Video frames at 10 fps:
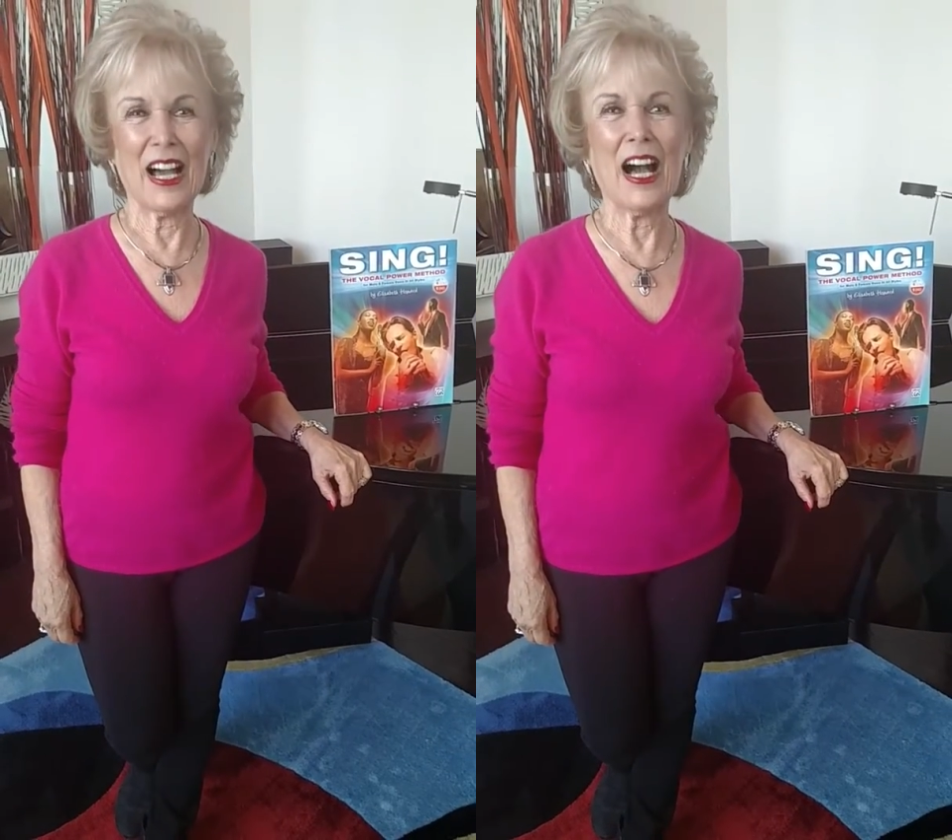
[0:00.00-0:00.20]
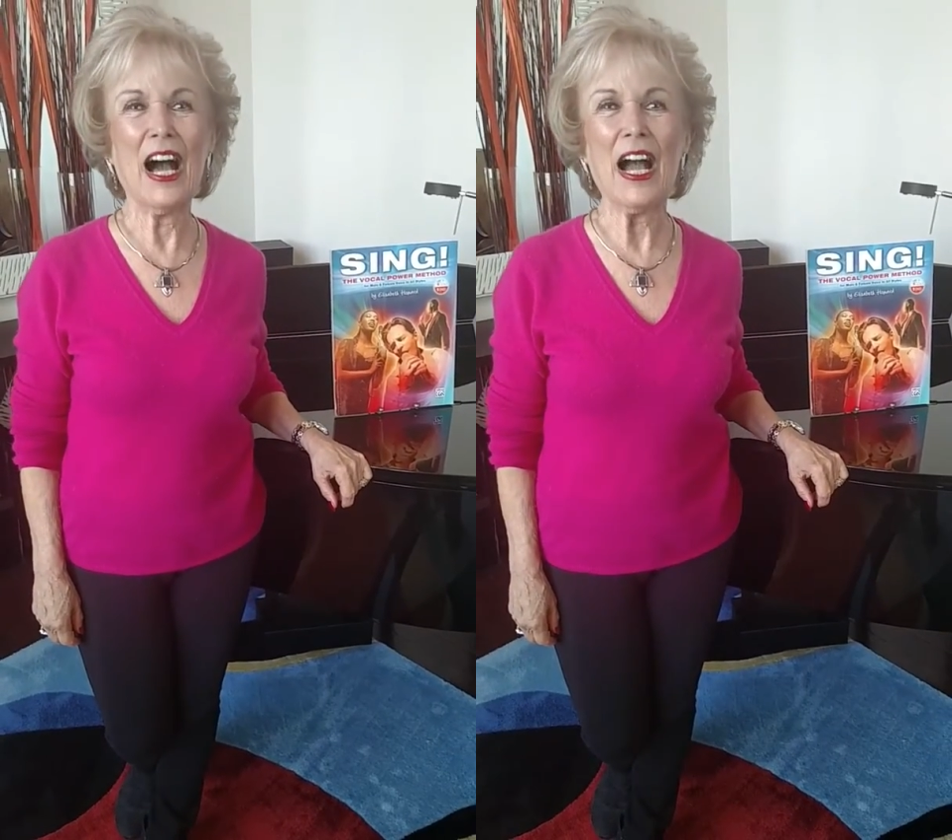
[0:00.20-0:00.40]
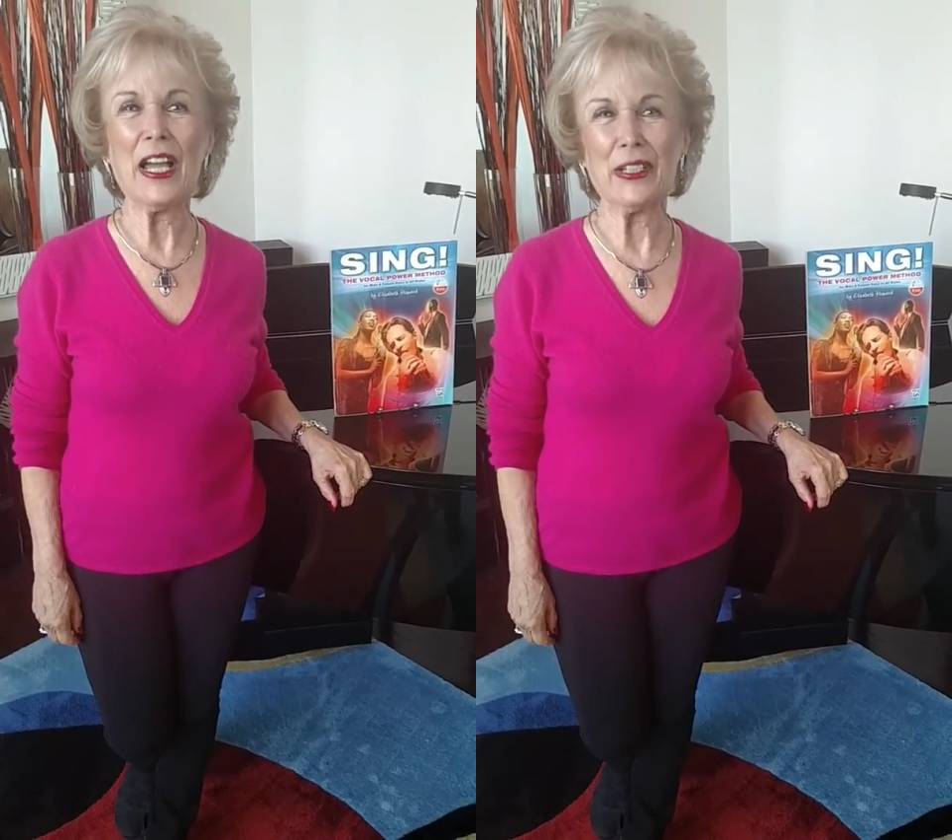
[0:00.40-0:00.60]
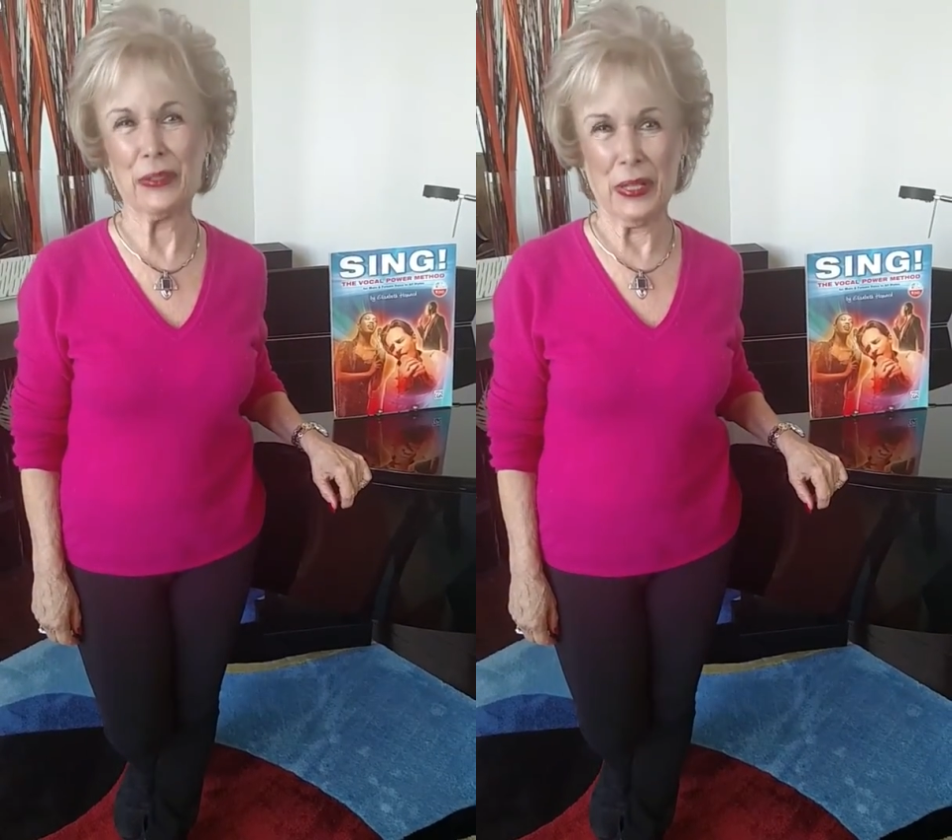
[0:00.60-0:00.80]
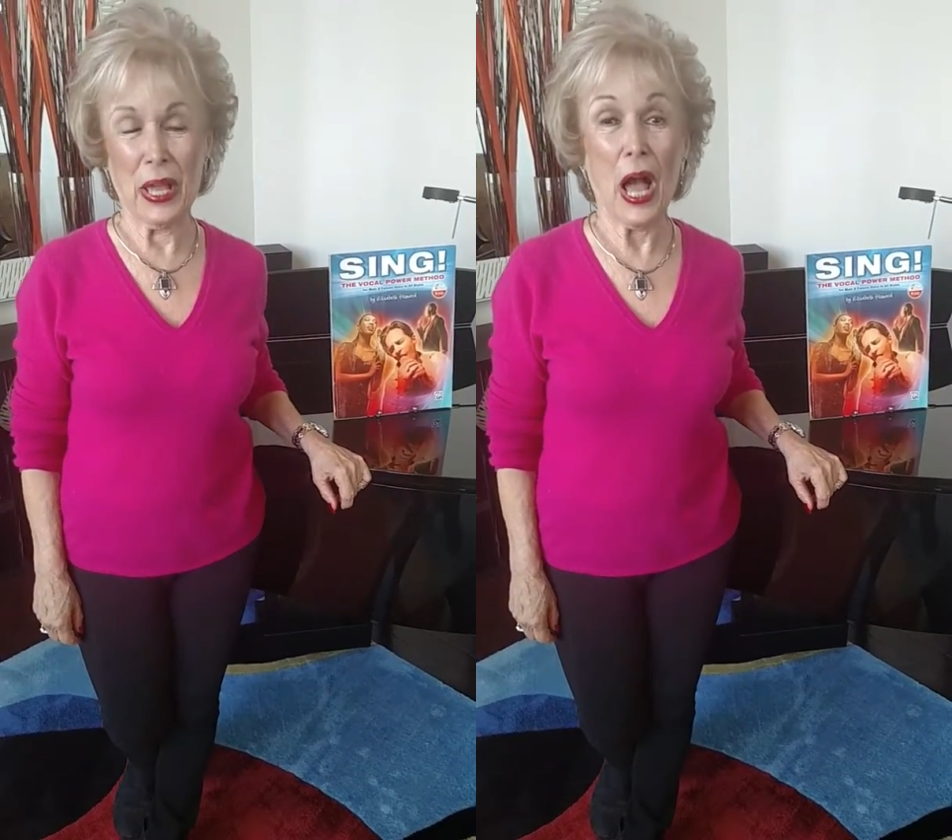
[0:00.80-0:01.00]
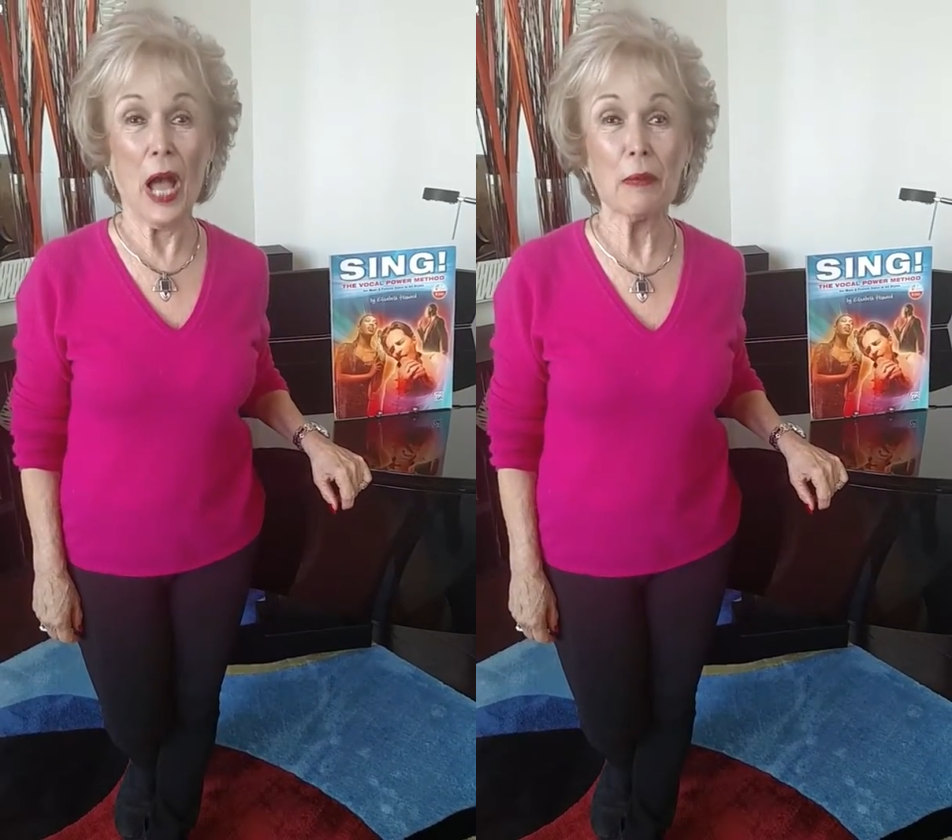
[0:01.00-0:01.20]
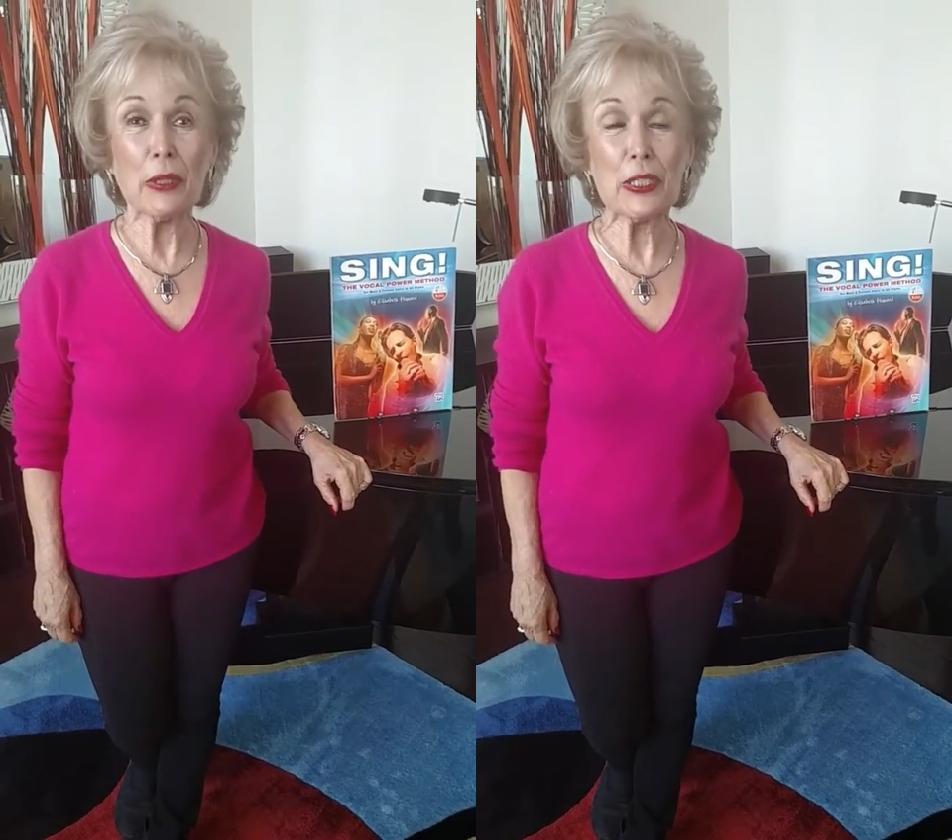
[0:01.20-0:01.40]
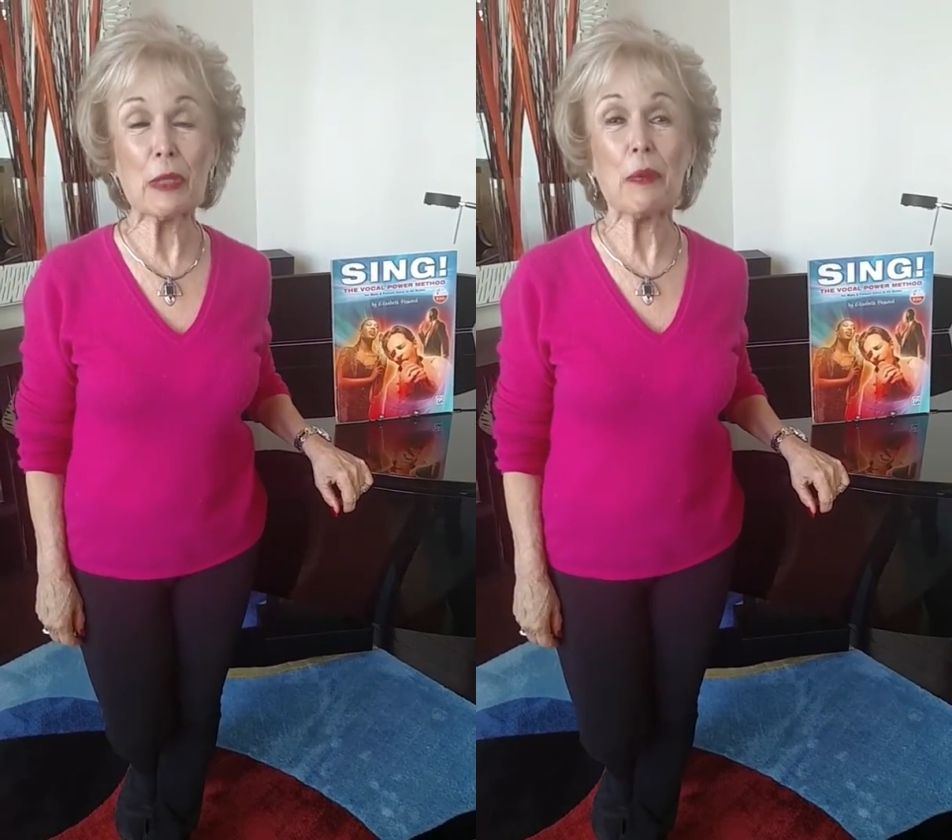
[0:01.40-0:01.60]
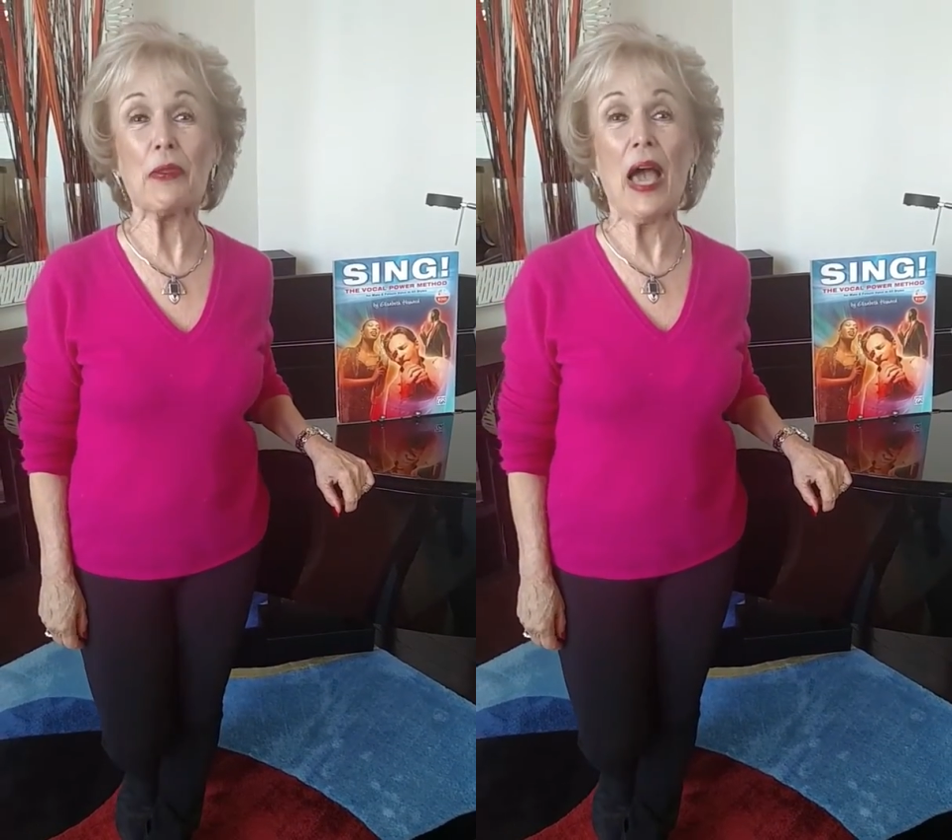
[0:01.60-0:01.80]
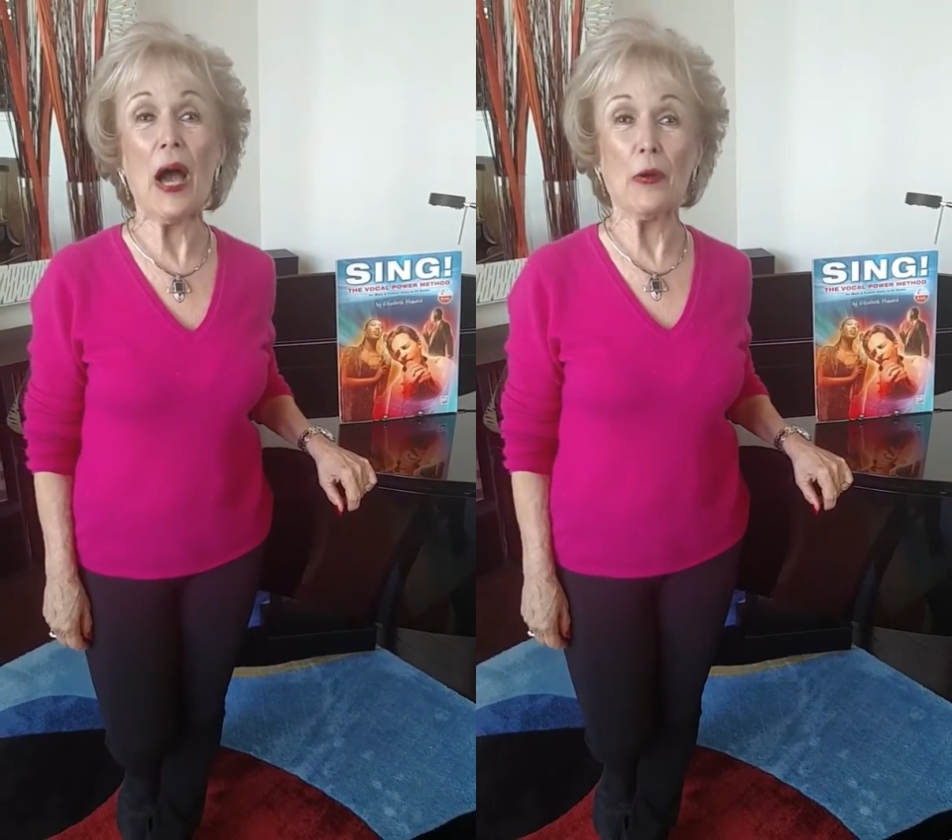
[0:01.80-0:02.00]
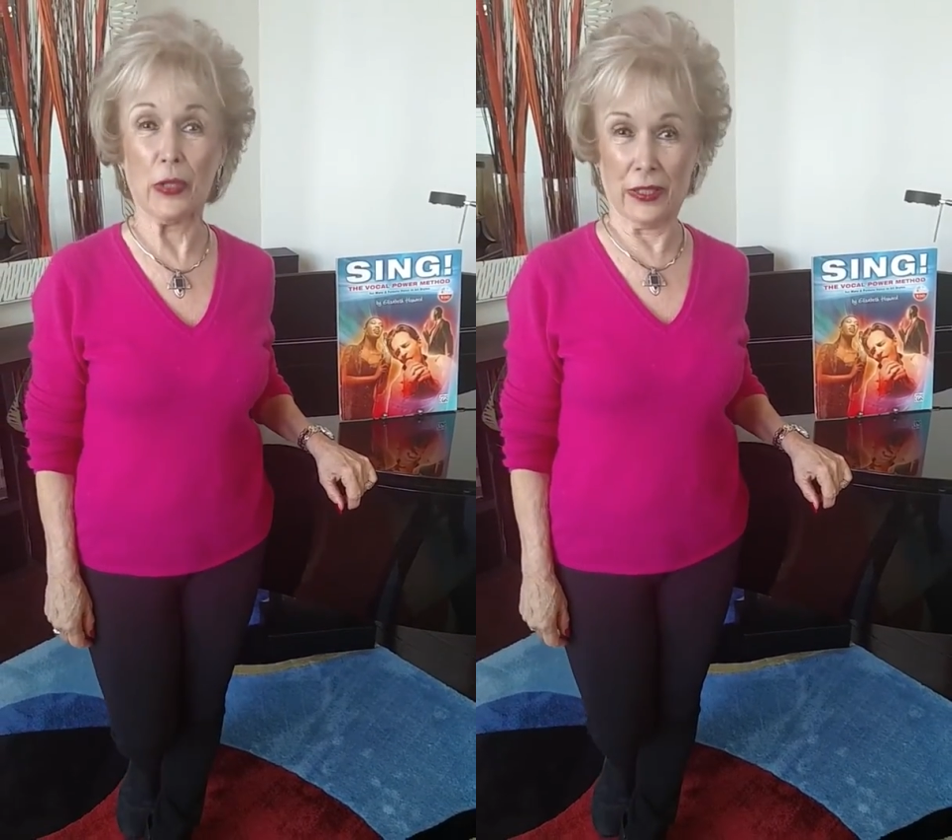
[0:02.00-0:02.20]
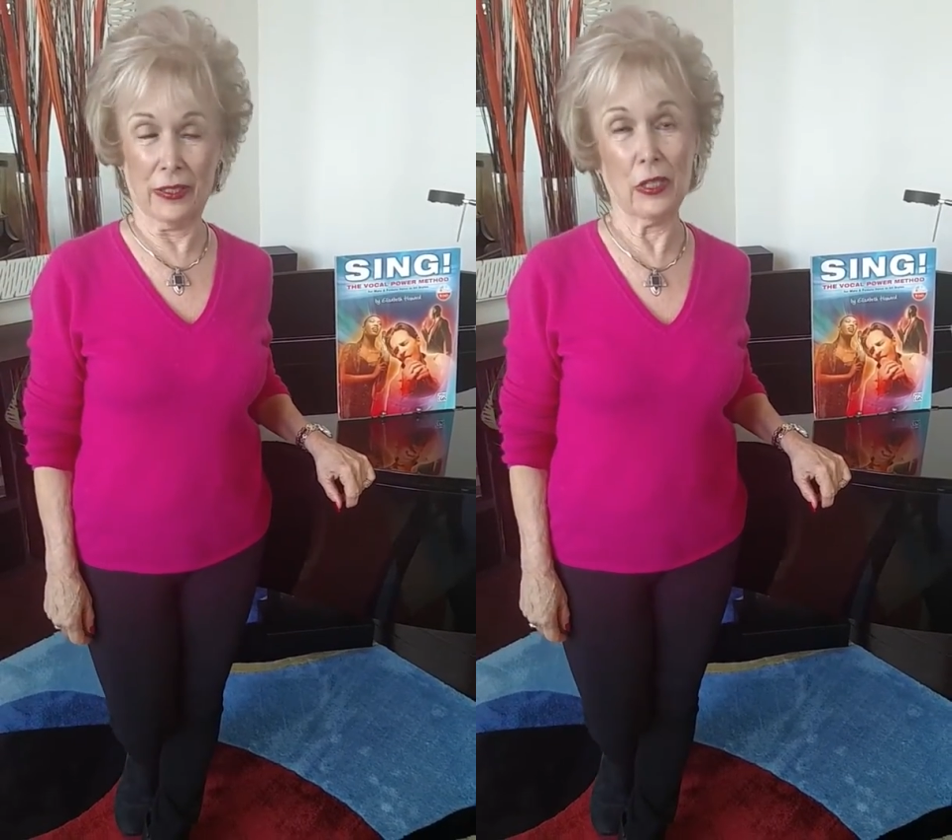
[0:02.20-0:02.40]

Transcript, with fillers: Hi, I'm Elisabeth Howard,